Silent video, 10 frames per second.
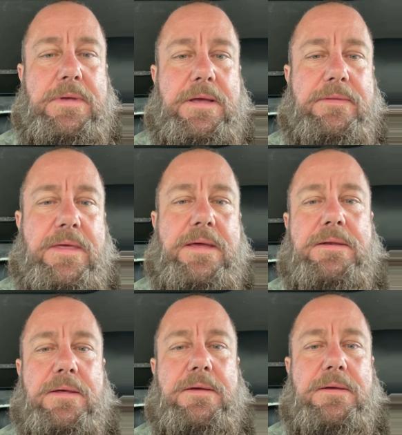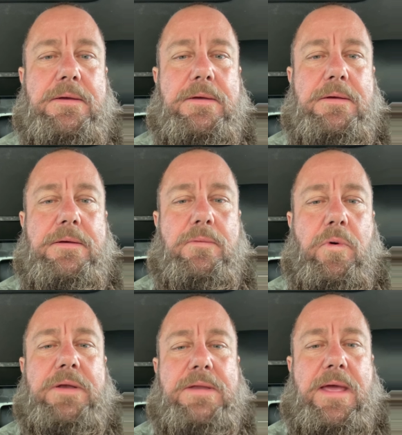And then
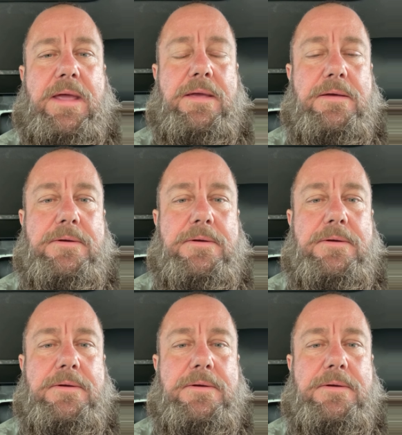one day,